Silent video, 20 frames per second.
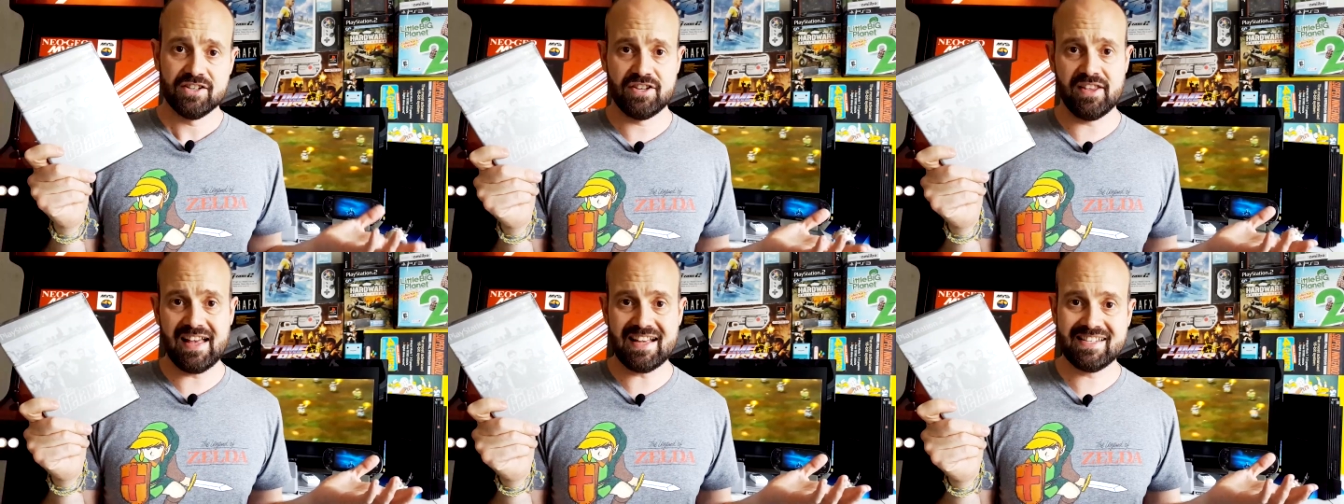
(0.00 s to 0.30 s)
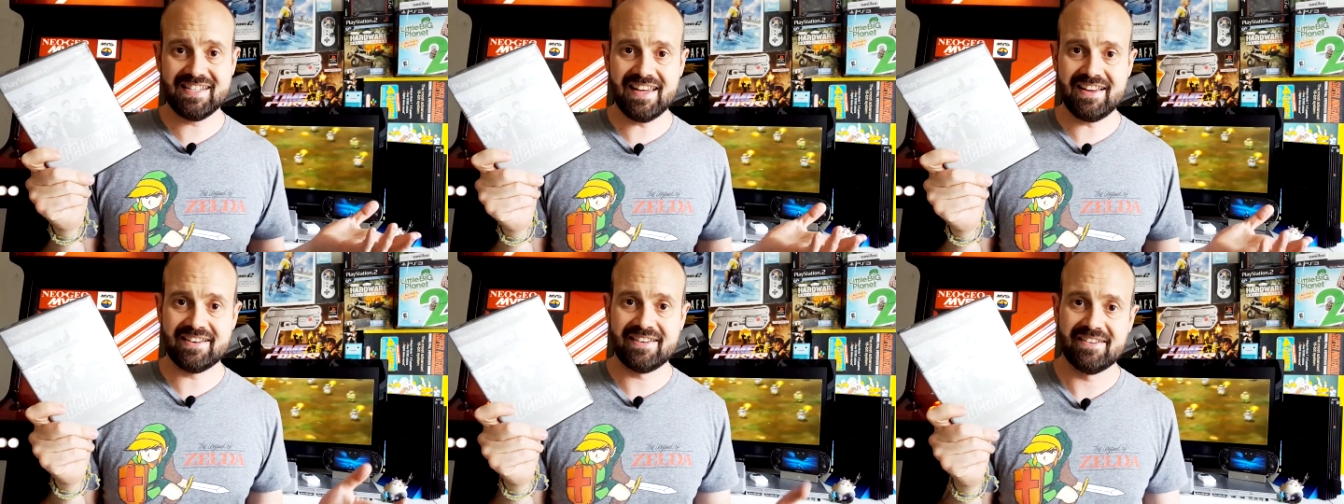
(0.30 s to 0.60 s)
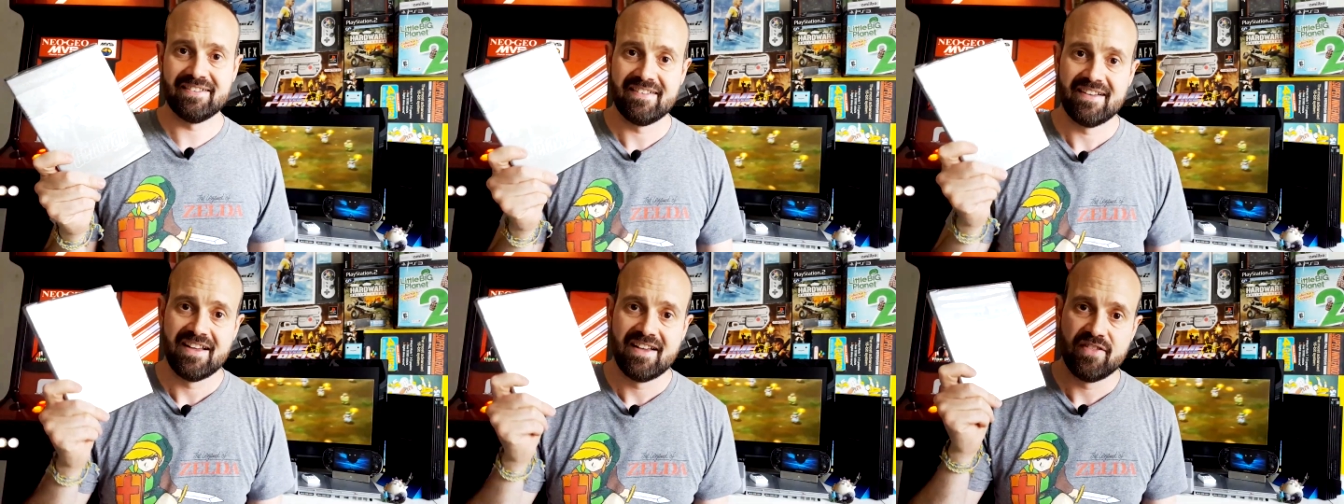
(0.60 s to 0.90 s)
So that's
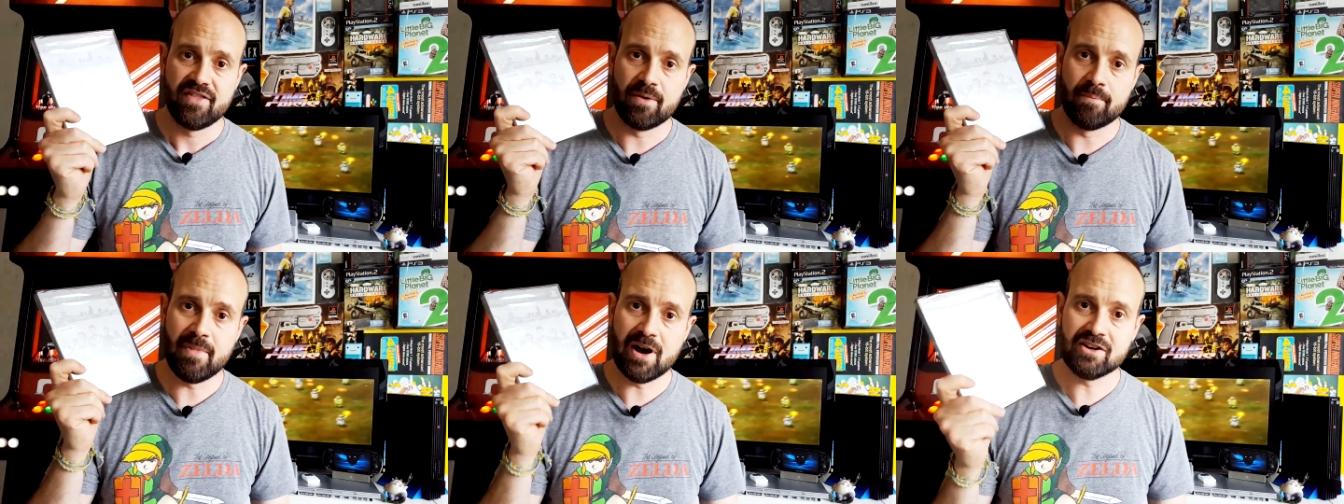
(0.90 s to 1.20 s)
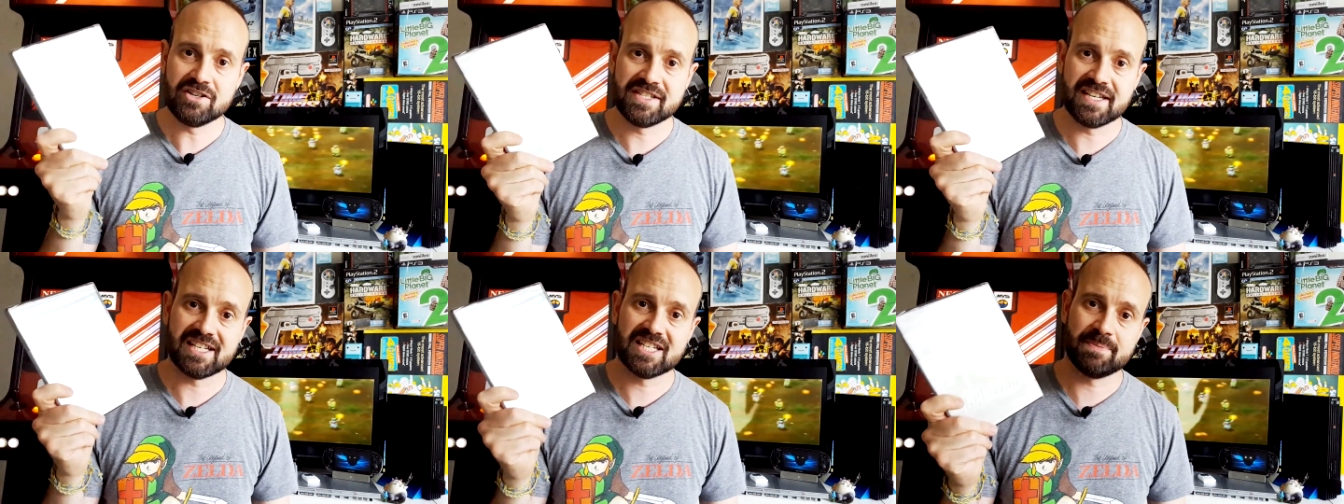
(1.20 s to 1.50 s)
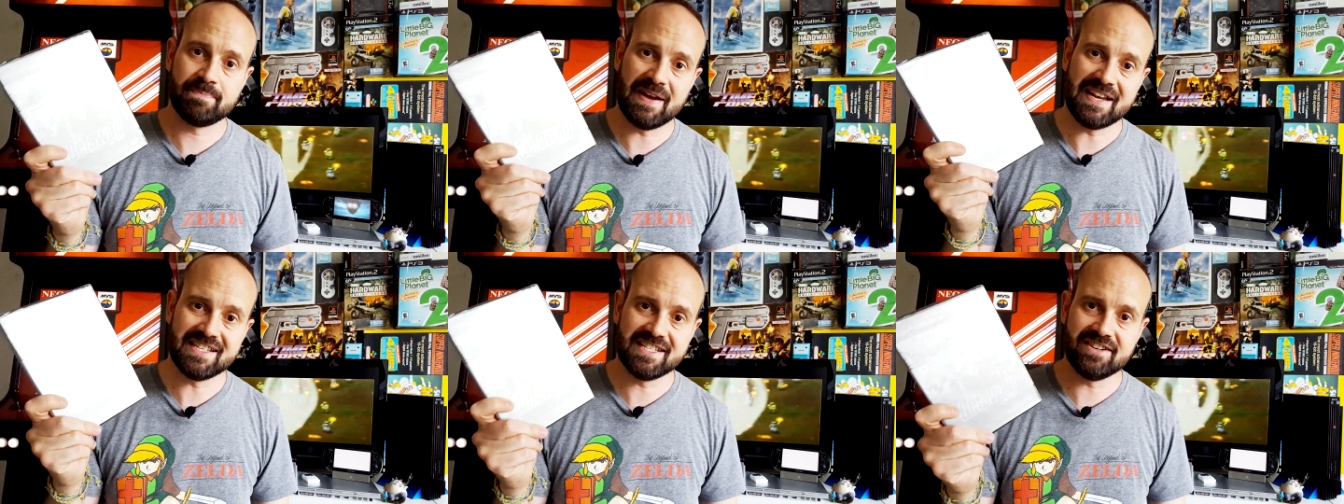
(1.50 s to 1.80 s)
it. The most
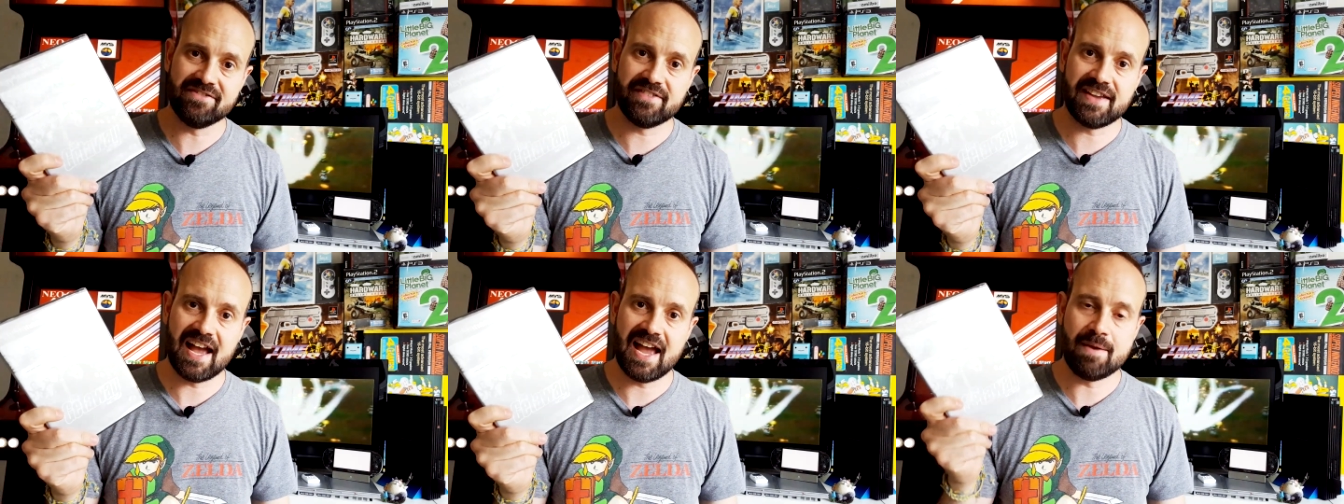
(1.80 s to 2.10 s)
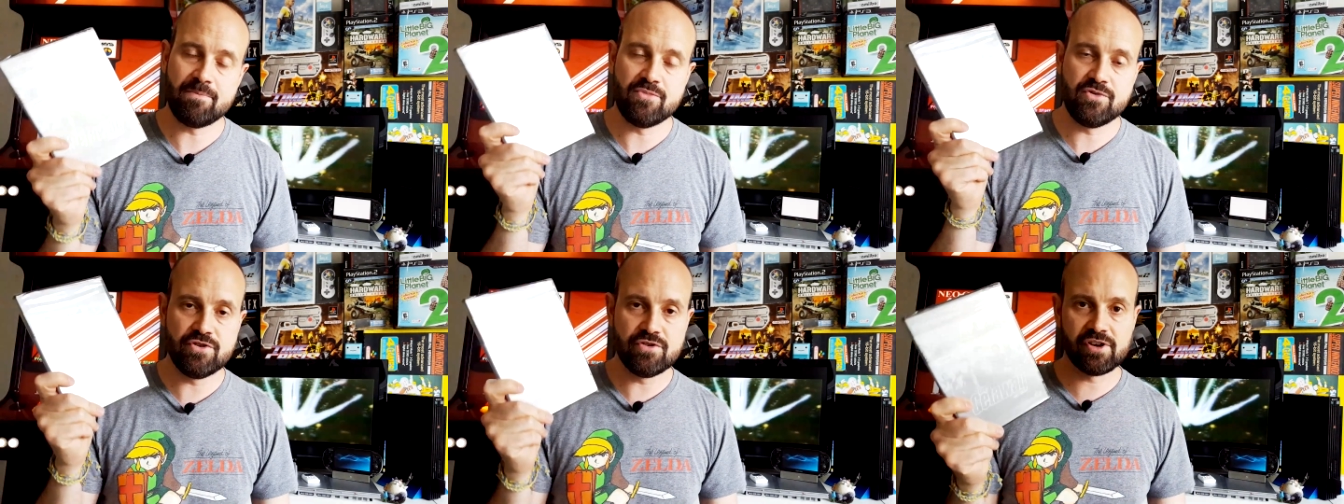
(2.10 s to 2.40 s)
expensive game